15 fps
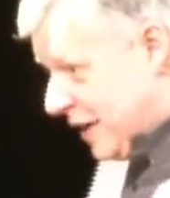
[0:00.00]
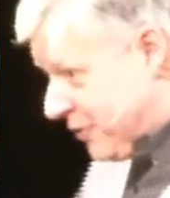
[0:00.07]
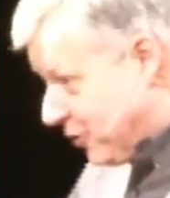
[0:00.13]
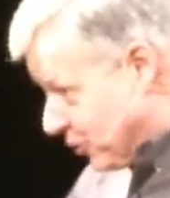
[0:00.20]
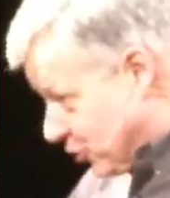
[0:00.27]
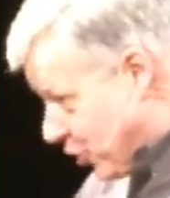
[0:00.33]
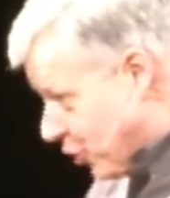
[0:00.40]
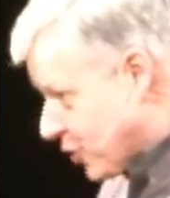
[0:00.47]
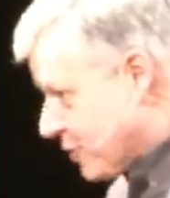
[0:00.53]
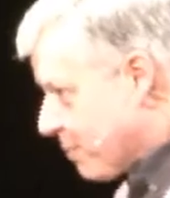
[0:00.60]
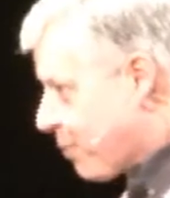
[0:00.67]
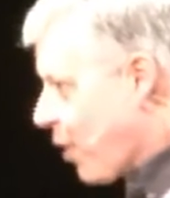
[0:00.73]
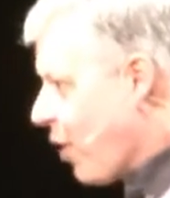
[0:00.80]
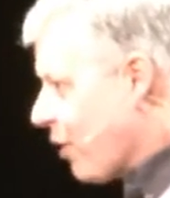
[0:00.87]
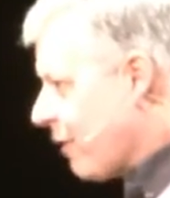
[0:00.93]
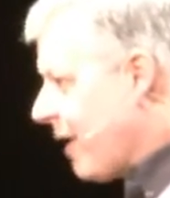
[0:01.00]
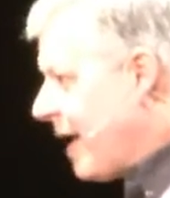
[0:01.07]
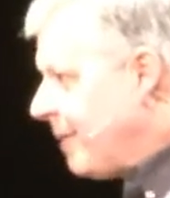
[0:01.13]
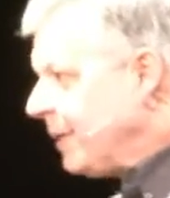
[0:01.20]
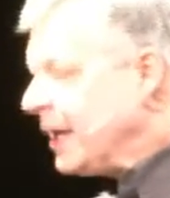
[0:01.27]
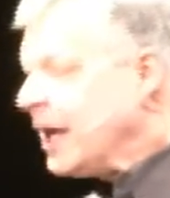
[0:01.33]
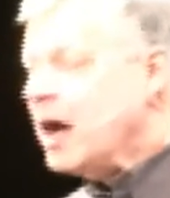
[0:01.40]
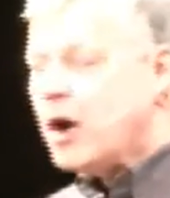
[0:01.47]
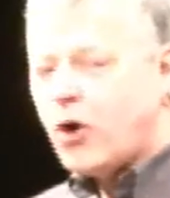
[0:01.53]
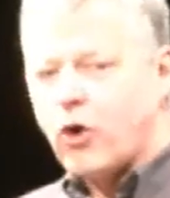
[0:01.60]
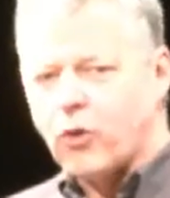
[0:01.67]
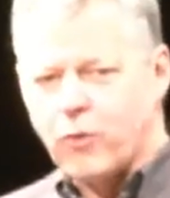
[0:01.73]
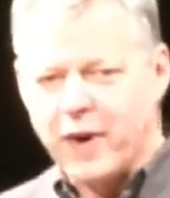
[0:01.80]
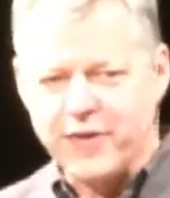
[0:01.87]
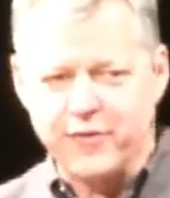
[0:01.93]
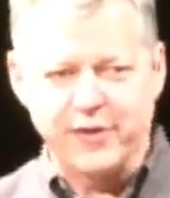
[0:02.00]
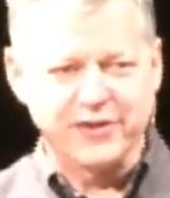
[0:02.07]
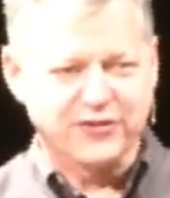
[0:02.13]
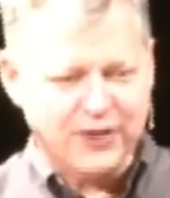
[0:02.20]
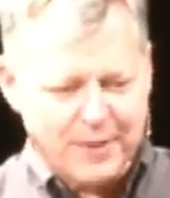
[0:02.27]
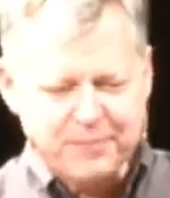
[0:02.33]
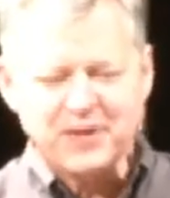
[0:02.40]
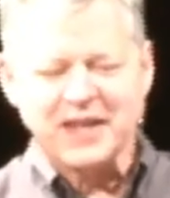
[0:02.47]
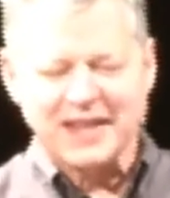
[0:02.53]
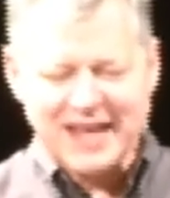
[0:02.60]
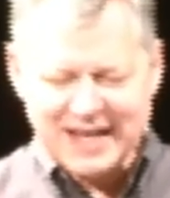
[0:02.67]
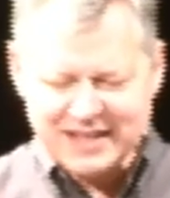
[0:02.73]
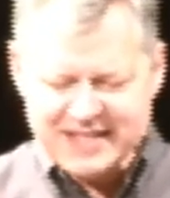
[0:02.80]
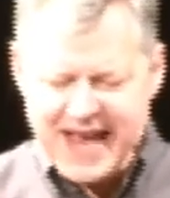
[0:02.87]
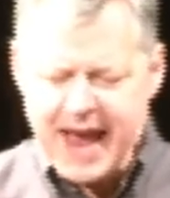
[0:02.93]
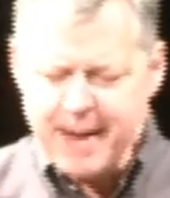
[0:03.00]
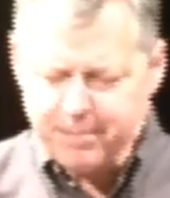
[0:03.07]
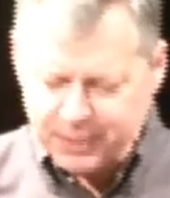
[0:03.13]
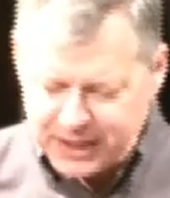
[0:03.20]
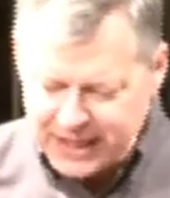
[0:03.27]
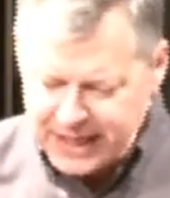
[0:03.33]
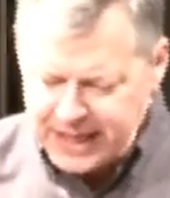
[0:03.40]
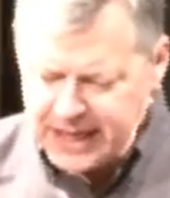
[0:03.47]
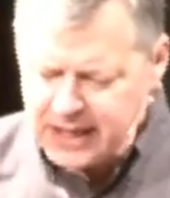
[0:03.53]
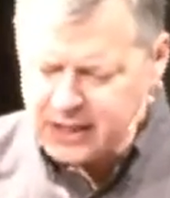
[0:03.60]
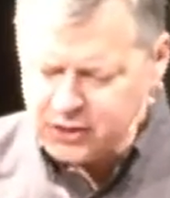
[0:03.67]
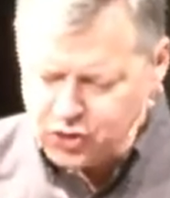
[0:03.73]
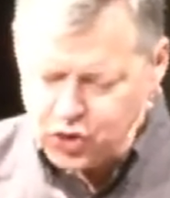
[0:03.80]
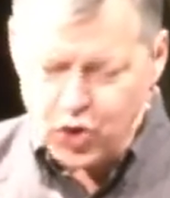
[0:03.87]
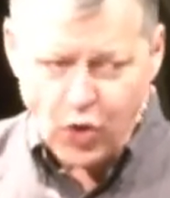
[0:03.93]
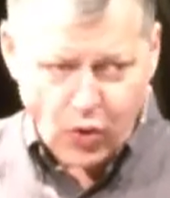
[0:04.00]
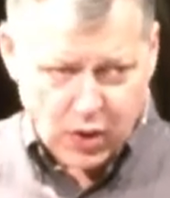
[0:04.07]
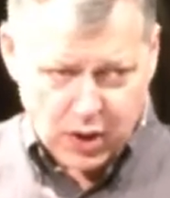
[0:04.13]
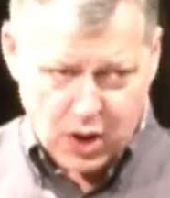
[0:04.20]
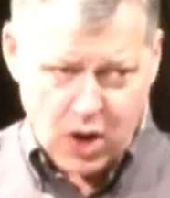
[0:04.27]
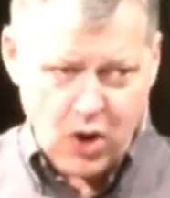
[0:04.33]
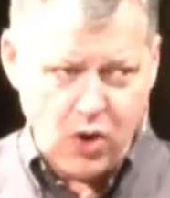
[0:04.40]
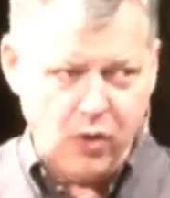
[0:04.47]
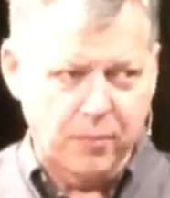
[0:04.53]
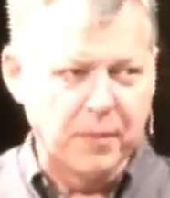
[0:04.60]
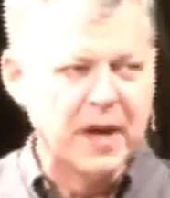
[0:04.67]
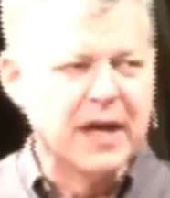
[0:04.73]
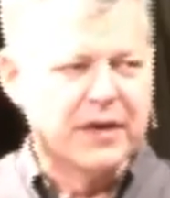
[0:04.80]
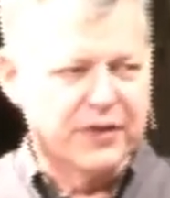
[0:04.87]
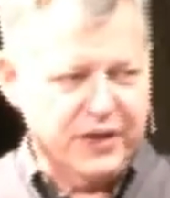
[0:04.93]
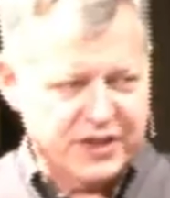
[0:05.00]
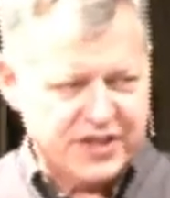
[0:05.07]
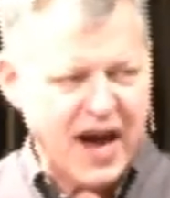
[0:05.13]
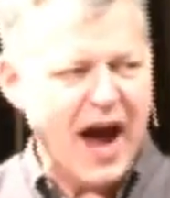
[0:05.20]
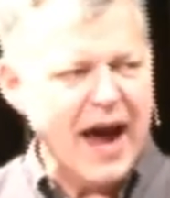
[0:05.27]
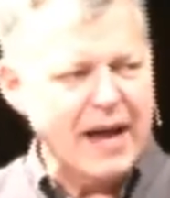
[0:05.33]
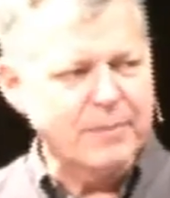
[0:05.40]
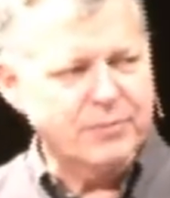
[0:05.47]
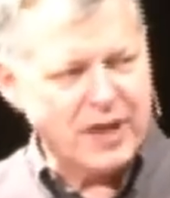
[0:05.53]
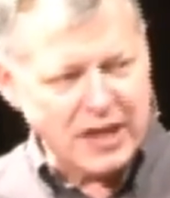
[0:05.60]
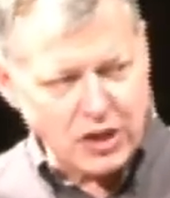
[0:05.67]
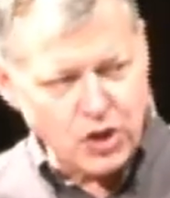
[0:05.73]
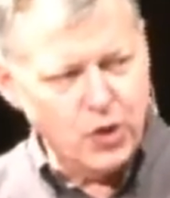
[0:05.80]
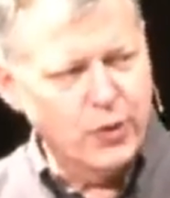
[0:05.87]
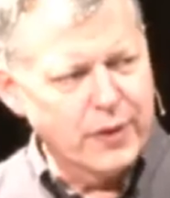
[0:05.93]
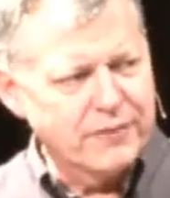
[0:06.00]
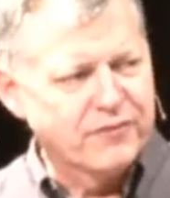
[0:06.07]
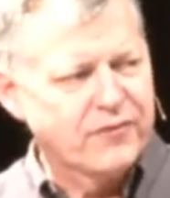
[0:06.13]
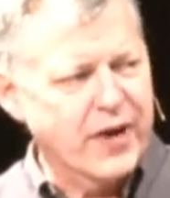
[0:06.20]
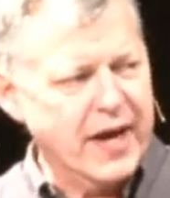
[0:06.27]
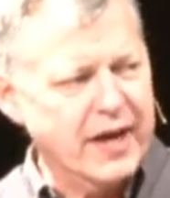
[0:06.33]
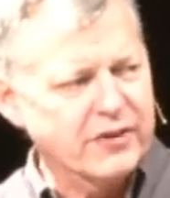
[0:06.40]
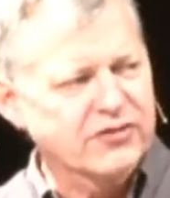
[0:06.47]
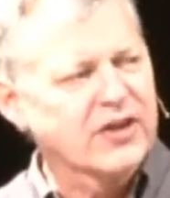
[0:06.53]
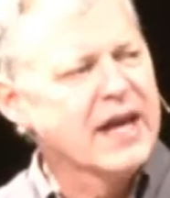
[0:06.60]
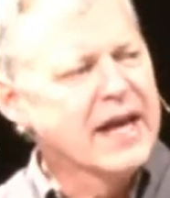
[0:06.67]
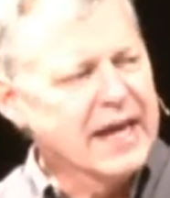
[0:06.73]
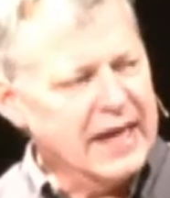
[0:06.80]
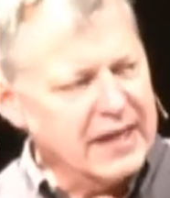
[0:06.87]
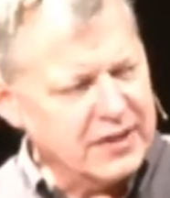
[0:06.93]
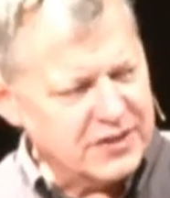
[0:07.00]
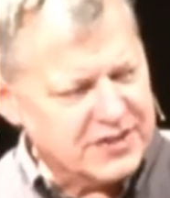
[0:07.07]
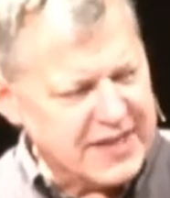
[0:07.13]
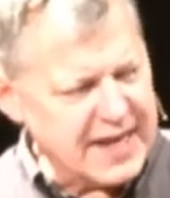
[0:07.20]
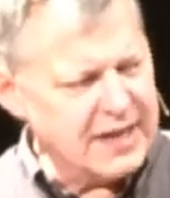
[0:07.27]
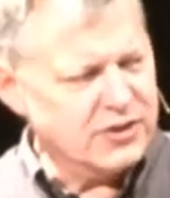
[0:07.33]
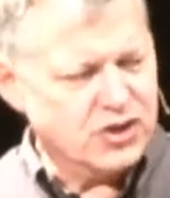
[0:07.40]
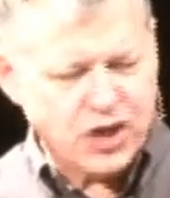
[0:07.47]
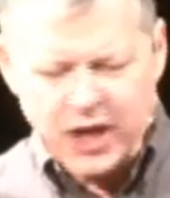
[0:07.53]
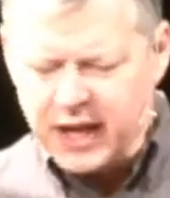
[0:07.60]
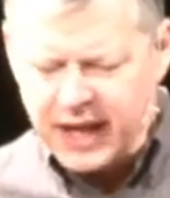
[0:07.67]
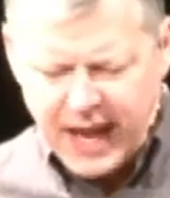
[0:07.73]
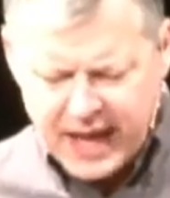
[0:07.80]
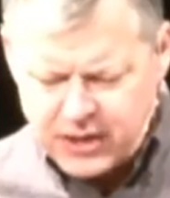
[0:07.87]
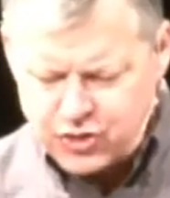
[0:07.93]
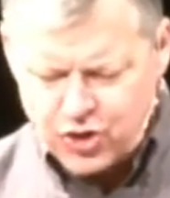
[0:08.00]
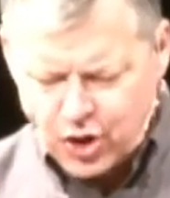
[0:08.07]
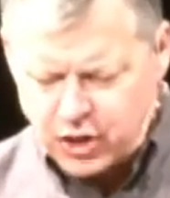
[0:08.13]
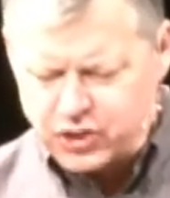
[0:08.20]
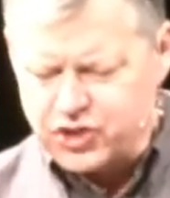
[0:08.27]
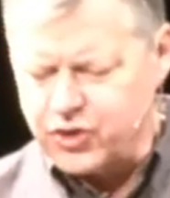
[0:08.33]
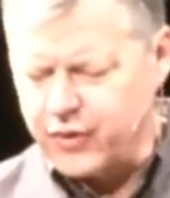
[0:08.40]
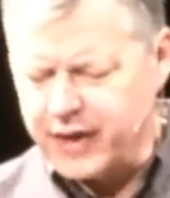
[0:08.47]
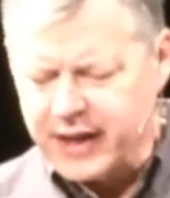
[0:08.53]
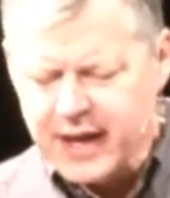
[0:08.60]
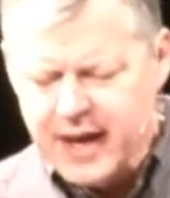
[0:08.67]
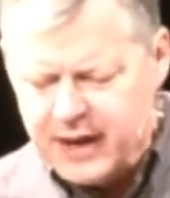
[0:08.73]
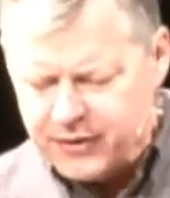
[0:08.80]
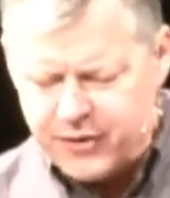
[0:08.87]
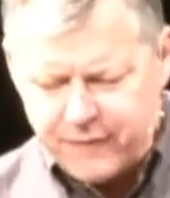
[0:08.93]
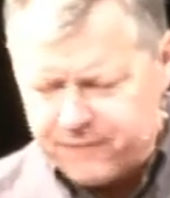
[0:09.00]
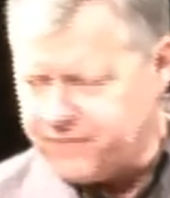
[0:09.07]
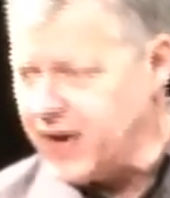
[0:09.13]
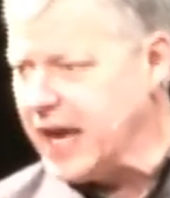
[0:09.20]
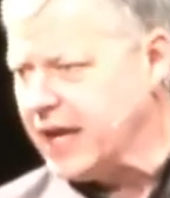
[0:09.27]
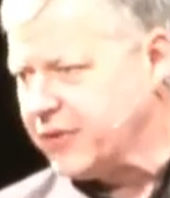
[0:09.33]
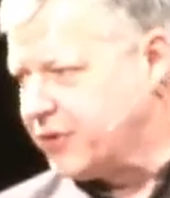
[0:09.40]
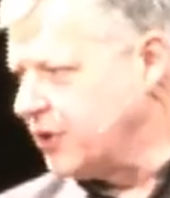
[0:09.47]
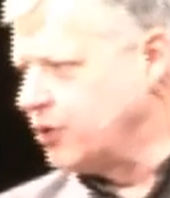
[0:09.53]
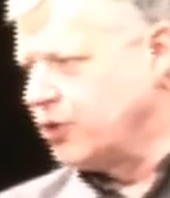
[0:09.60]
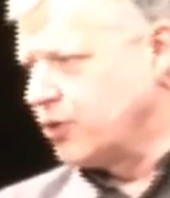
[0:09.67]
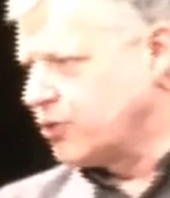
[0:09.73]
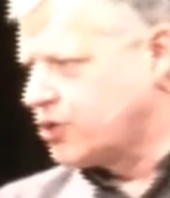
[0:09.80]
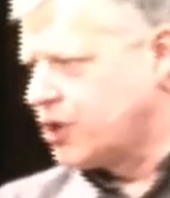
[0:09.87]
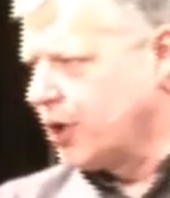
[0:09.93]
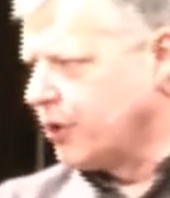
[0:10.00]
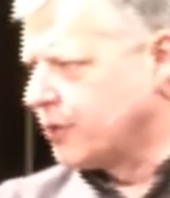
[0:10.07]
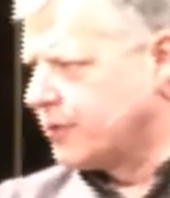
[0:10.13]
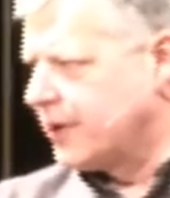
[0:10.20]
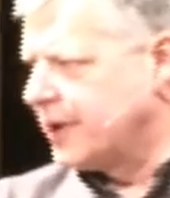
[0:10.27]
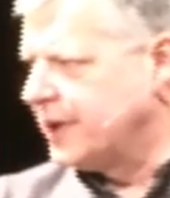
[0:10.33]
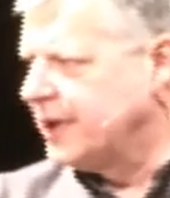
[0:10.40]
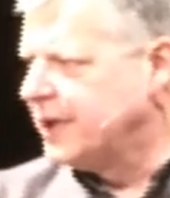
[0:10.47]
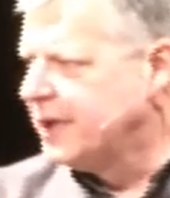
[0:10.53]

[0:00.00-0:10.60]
the church programming or whether it's something that is happening in your home. The time that you invest in teaching and nurturing the faith in your children.